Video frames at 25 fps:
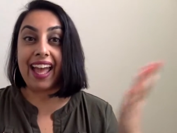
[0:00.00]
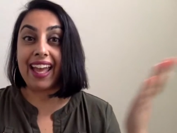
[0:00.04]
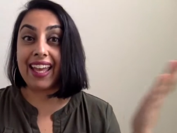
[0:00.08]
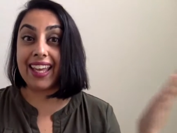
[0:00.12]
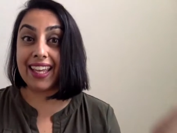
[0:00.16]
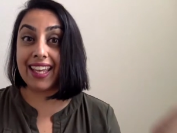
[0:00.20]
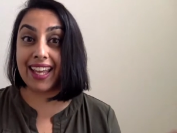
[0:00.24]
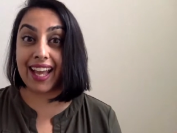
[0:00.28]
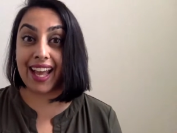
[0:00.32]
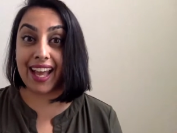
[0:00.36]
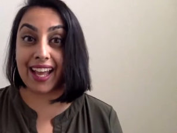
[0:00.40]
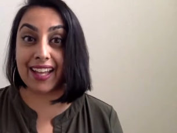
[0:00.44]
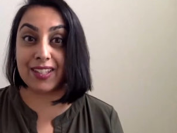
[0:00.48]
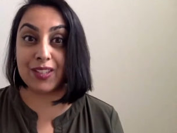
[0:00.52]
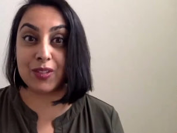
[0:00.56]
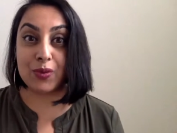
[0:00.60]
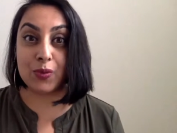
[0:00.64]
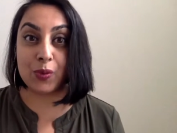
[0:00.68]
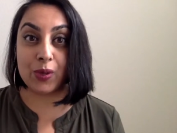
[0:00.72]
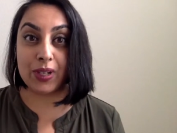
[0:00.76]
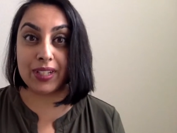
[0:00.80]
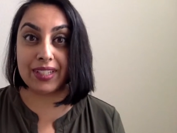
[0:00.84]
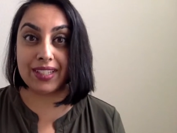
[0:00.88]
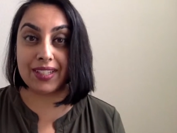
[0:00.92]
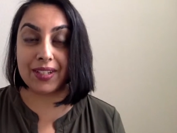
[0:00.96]
Hey guys,
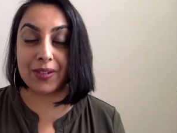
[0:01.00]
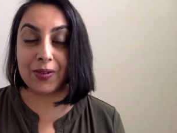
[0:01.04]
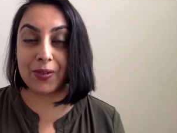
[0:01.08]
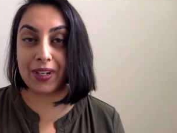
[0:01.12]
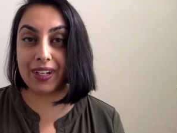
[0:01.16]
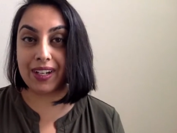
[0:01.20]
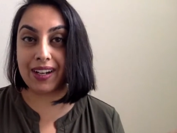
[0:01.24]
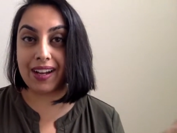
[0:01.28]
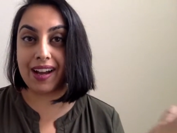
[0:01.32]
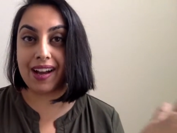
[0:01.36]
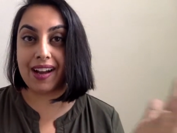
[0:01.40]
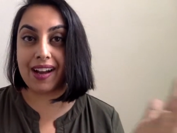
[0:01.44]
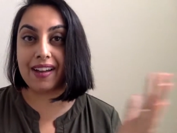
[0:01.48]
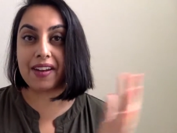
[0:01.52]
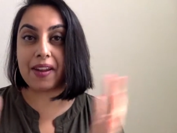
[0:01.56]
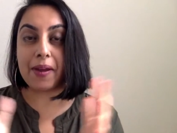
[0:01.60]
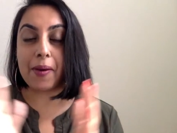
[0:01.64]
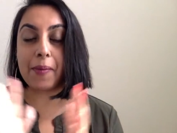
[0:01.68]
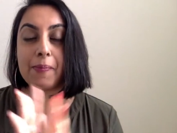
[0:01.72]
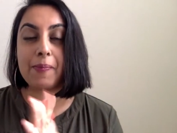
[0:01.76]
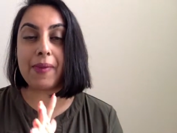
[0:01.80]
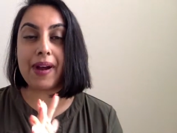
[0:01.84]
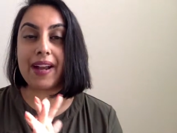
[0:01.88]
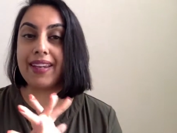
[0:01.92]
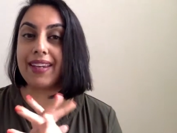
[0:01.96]
what's going on?
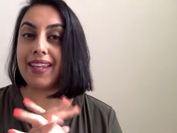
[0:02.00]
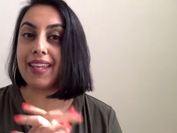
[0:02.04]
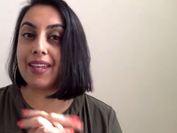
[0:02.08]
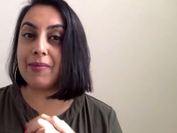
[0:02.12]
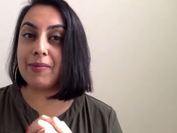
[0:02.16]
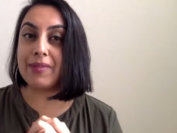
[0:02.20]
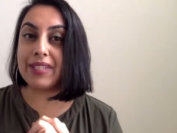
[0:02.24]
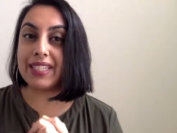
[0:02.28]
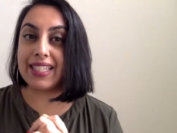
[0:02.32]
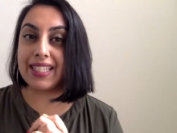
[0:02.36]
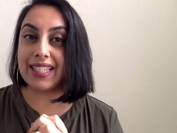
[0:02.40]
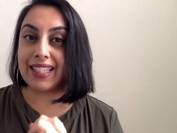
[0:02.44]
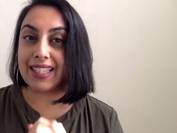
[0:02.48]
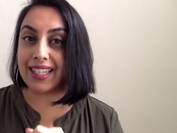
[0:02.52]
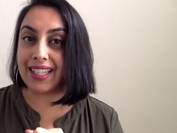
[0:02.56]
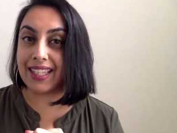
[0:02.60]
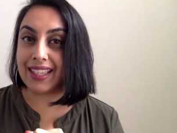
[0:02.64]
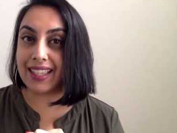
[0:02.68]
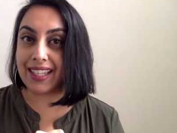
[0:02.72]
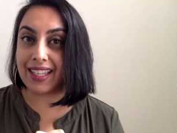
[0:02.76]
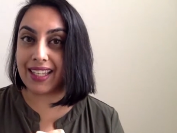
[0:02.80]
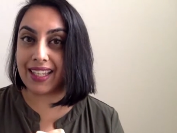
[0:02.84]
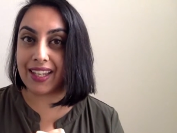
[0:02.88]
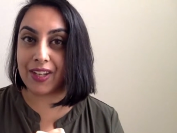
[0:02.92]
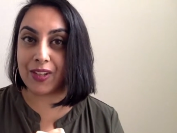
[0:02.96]
My name is
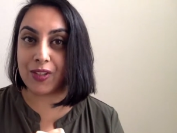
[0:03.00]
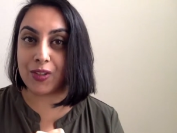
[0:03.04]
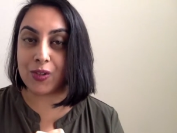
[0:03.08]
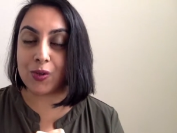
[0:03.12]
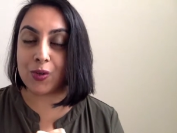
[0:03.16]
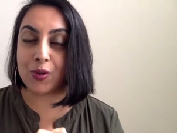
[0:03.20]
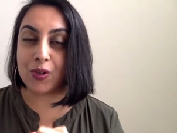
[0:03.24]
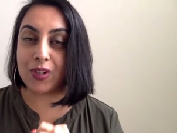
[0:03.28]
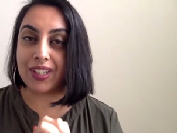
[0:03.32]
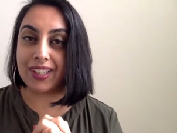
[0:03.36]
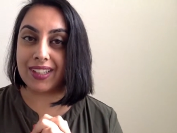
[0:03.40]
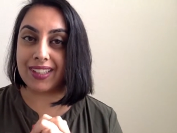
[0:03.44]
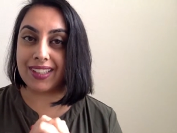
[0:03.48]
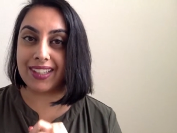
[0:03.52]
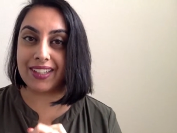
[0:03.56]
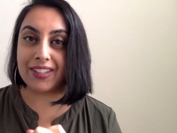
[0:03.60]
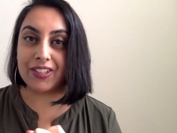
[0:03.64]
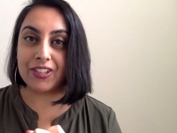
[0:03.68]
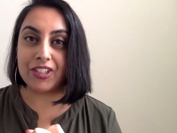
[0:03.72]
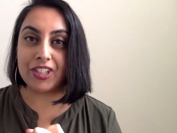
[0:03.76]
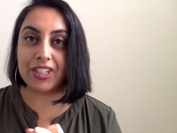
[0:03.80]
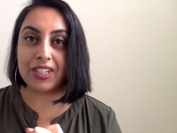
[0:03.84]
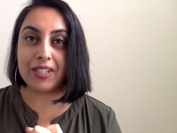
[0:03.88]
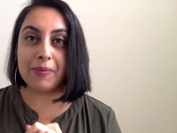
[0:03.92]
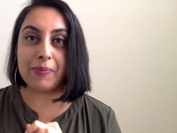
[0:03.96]
Aditi, your
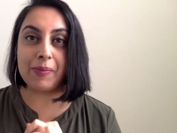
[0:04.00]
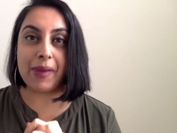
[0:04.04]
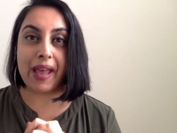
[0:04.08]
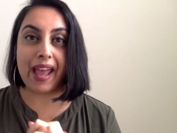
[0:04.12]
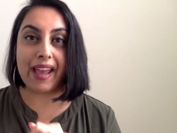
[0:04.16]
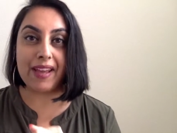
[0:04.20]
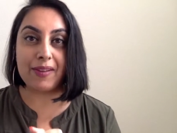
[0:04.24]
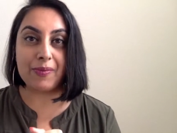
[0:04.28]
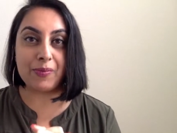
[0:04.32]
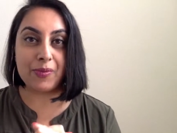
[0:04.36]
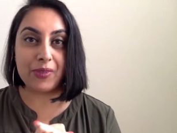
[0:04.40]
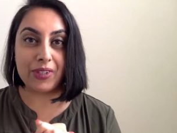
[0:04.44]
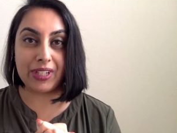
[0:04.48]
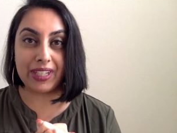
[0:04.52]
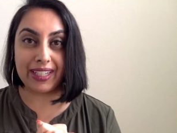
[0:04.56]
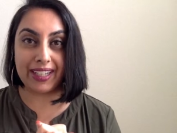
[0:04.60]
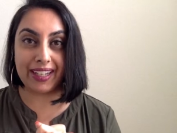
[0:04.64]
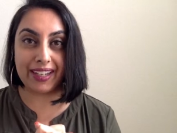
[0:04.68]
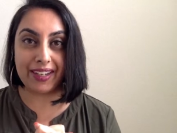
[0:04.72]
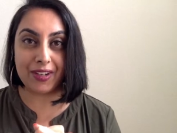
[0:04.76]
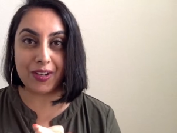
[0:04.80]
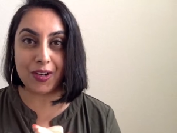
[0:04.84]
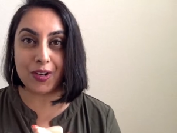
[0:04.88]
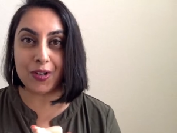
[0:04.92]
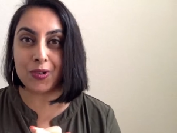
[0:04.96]
leadership and
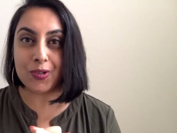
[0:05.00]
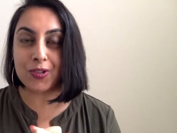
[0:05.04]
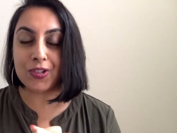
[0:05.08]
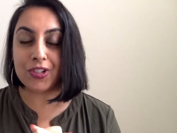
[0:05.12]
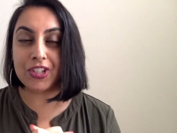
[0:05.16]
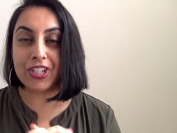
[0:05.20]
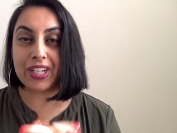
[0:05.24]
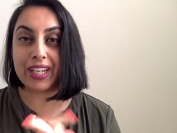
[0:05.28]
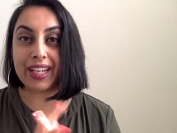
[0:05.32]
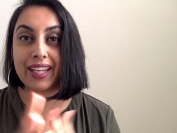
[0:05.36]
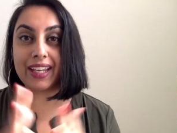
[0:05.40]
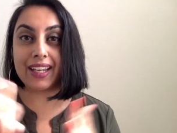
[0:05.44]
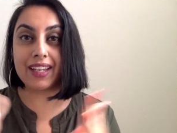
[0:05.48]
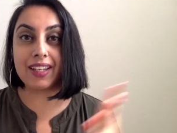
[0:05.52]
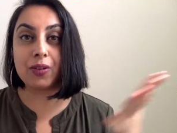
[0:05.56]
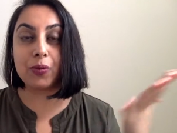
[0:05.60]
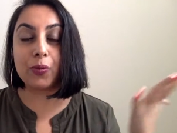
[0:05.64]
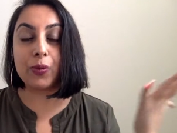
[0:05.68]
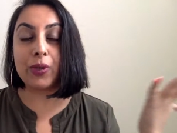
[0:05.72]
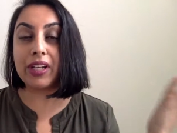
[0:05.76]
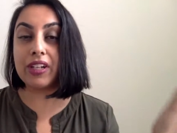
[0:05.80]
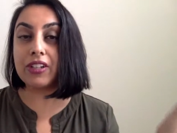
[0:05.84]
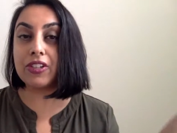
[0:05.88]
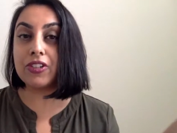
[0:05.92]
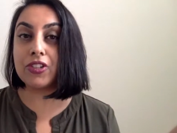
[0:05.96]
branding coach, and
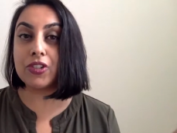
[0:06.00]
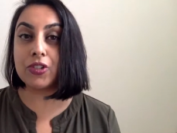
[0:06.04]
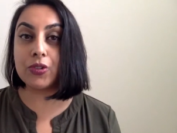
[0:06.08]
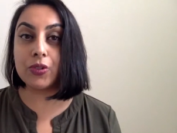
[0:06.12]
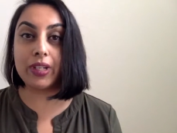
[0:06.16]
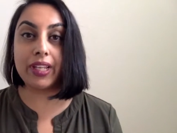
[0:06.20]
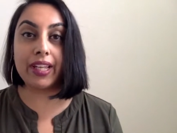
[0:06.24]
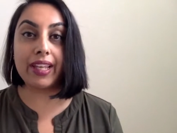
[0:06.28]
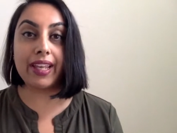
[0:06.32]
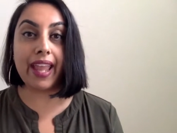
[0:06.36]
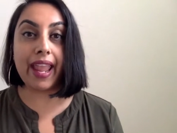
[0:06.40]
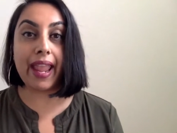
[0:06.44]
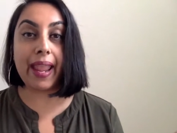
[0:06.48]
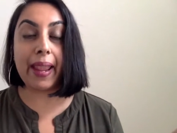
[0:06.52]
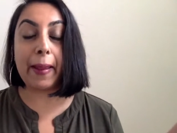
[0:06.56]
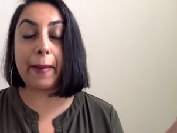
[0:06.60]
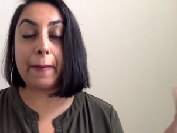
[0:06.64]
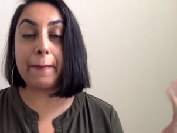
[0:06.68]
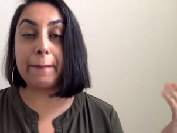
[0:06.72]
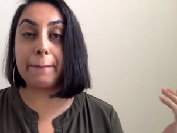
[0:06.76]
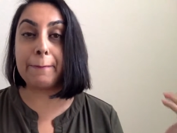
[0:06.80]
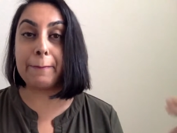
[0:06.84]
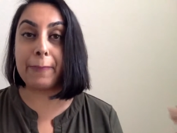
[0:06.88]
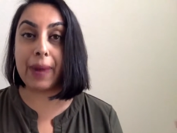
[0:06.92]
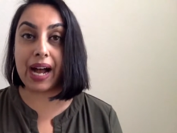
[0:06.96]
we are doing a
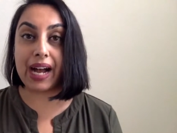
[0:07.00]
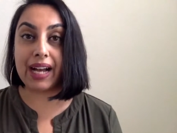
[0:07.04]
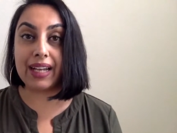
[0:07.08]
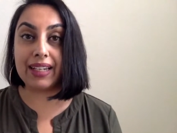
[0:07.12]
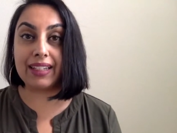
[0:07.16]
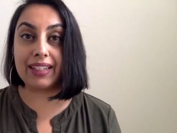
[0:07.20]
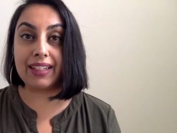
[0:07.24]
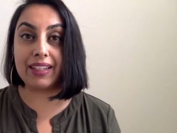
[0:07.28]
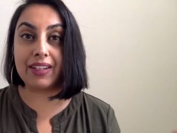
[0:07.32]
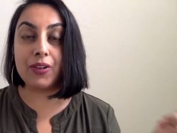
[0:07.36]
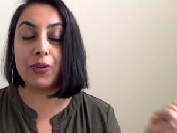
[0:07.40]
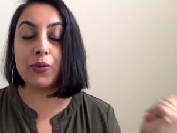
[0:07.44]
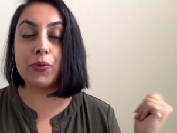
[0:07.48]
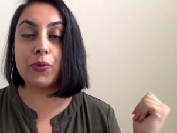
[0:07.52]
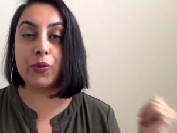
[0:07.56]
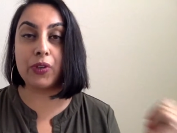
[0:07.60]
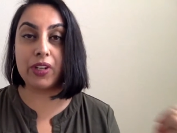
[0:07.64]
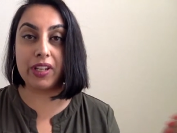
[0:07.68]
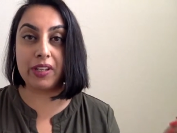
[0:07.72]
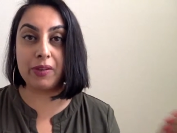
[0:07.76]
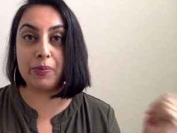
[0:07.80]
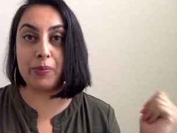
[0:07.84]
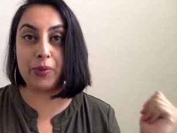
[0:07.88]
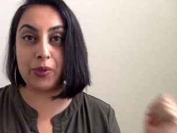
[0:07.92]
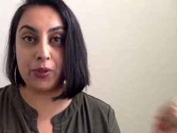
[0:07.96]
body
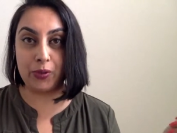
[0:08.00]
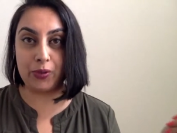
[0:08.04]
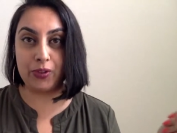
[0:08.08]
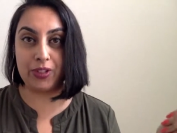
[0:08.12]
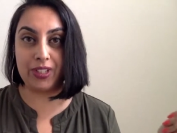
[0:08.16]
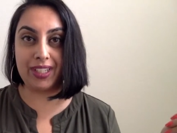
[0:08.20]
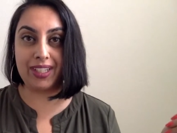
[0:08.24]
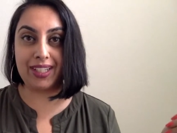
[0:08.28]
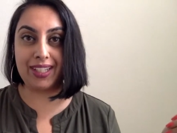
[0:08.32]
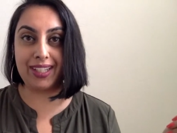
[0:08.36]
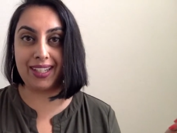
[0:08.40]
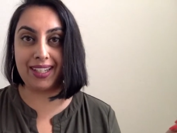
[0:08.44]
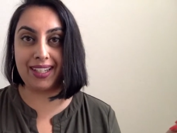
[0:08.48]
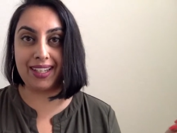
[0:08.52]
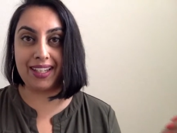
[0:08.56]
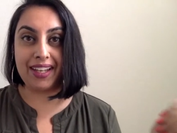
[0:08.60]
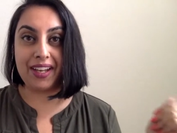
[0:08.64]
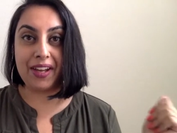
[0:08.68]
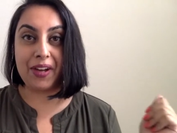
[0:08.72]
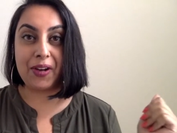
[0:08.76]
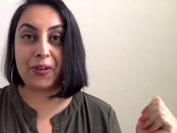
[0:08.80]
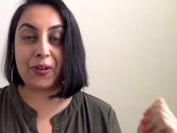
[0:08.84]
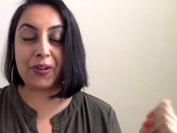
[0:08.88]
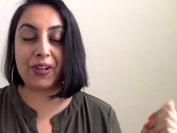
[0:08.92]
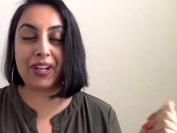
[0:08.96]
reboot.
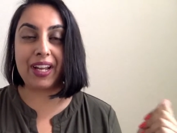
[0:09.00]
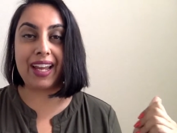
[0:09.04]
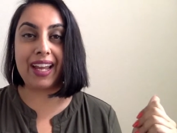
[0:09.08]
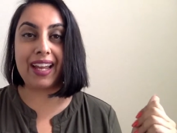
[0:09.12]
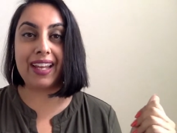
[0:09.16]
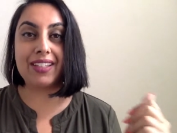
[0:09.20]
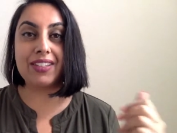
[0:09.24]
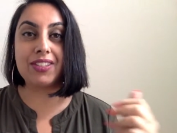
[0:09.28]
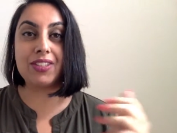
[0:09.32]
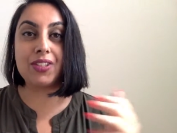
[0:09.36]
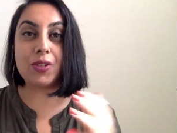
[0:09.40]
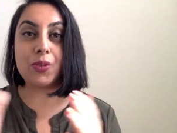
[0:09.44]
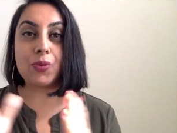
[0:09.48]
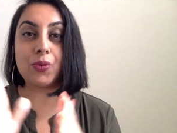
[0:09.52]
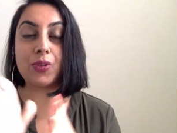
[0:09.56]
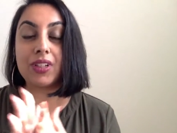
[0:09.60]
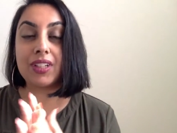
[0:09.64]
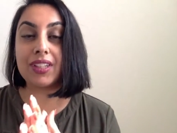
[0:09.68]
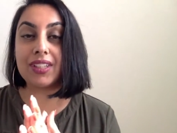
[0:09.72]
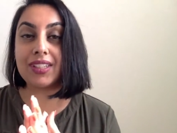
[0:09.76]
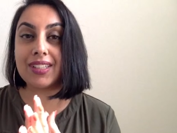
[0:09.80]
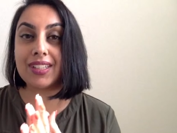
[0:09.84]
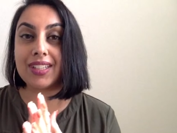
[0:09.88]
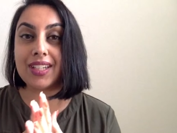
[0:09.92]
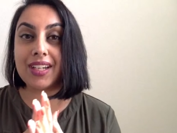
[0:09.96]
Okay, so we're
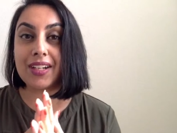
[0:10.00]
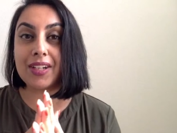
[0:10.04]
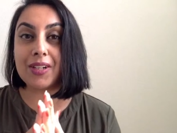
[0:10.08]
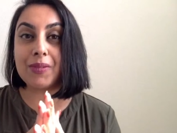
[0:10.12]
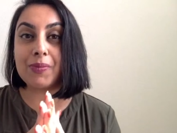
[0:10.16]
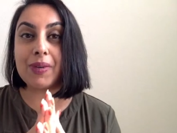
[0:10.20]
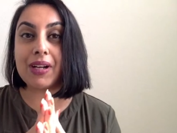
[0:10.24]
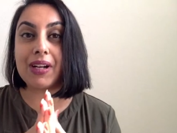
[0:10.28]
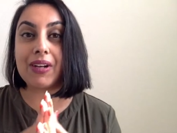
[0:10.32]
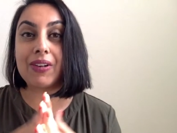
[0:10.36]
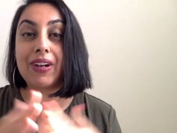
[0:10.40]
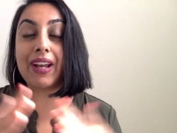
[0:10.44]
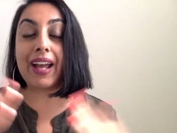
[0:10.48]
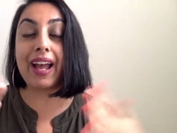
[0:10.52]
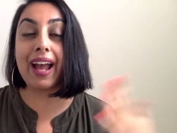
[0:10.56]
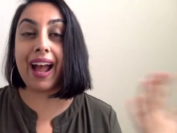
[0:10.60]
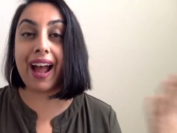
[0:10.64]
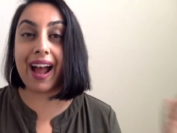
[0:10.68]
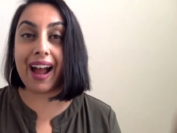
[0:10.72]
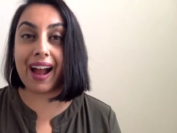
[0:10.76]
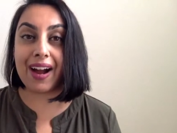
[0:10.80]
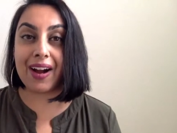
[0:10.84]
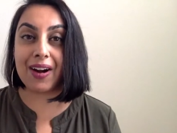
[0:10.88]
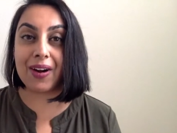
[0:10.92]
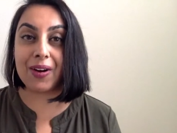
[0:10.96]
going to talk about
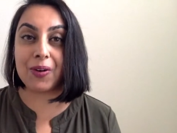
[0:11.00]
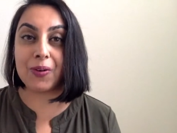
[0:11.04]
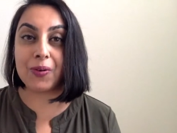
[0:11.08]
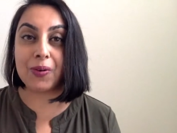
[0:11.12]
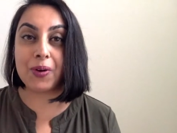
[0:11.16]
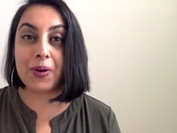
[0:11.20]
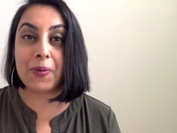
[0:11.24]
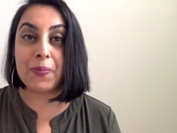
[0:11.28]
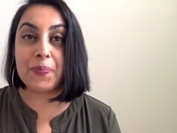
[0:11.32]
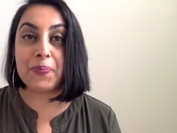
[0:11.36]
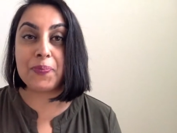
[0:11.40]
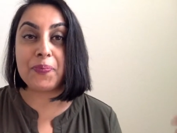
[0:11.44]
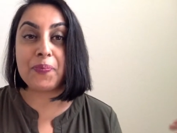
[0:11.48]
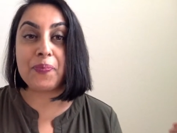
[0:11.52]
how